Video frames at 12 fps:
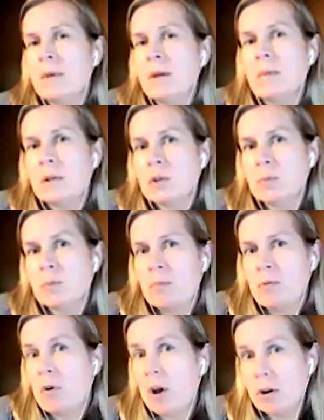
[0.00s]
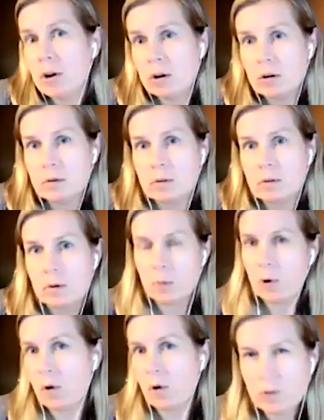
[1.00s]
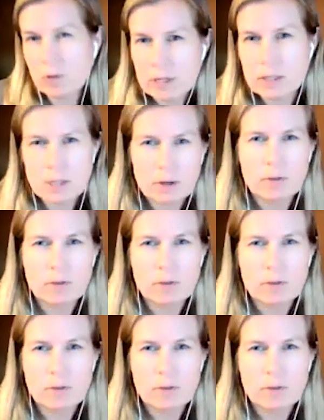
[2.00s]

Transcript: a much broader or more holistic